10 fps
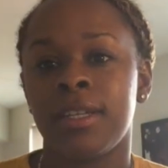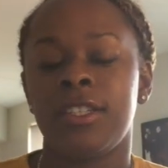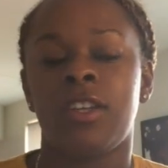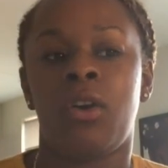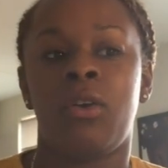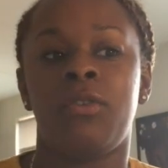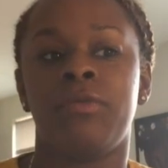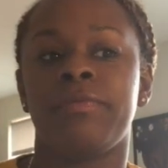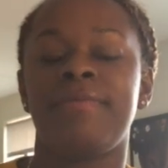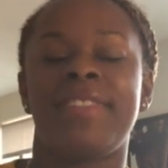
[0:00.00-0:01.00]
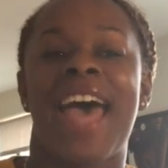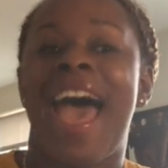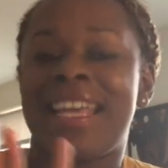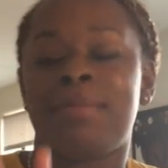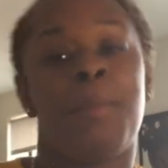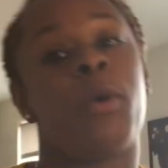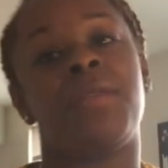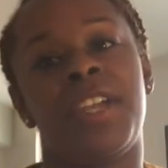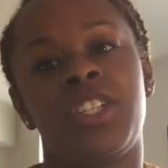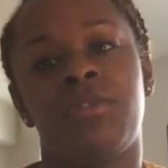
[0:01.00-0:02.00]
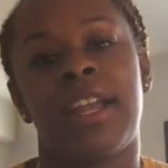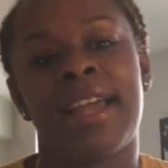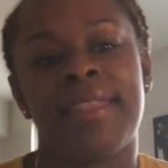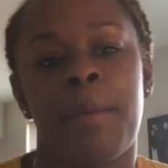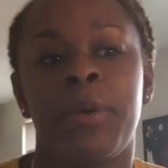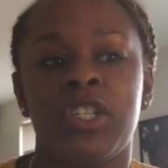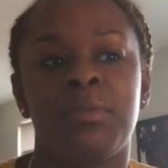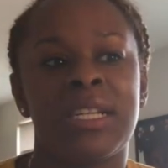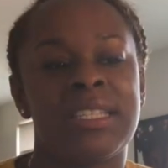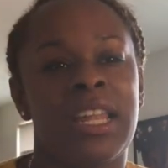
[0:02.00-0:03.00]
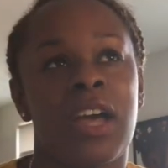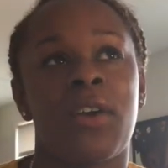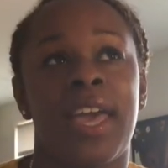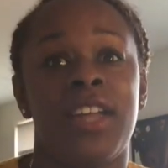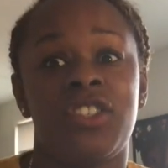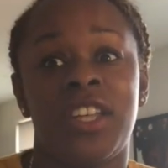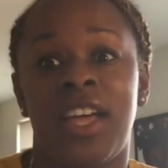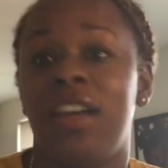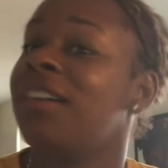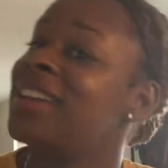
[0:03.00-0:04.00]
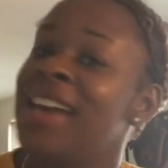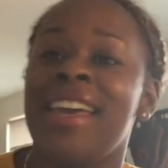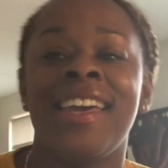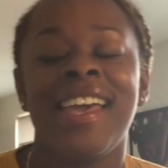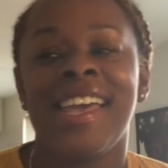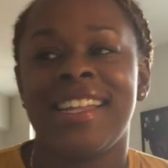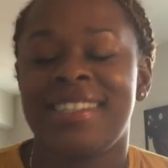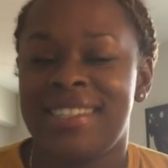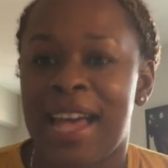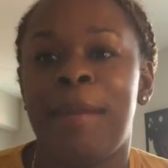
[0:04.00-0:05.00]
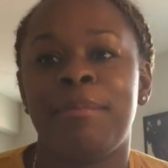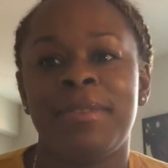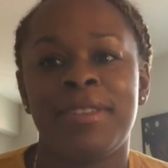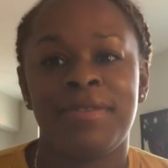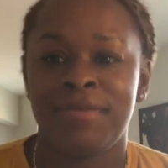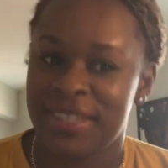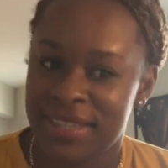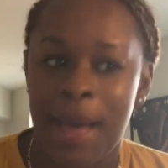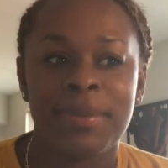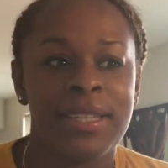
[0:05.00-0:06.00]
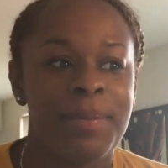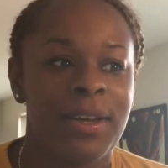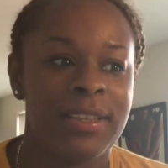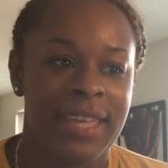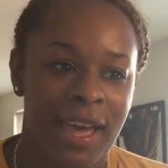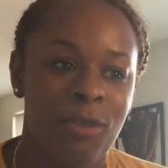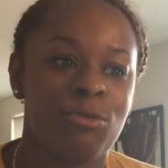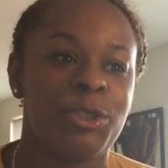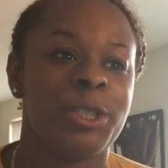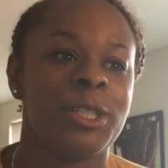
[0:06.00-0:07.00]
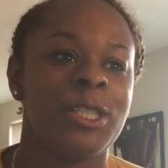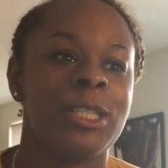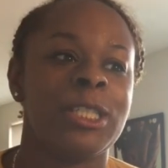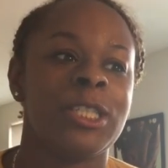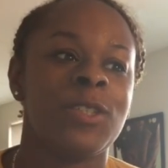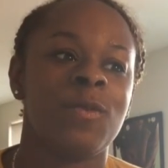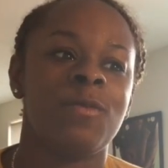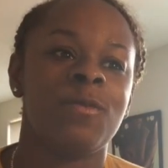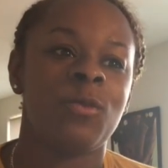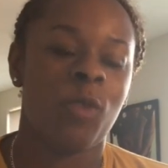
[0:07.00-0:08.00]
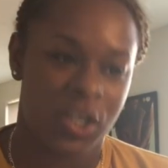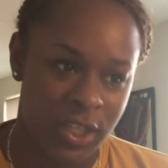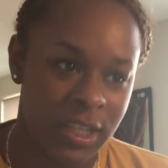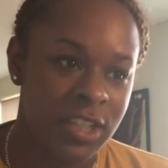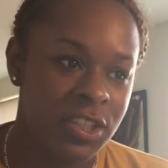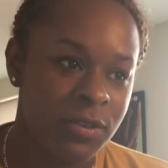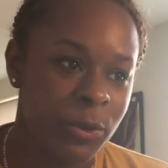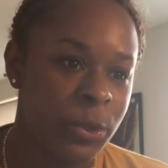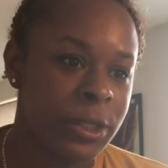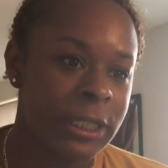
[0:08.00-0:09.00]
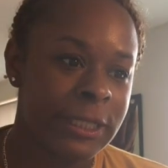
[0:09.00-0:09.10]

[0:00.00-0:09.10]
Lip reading: So that is my motivation right now, that pushed me to say like, okay, Zhadelle, it's time to stop sleeping on the couch watching Legend of Korra.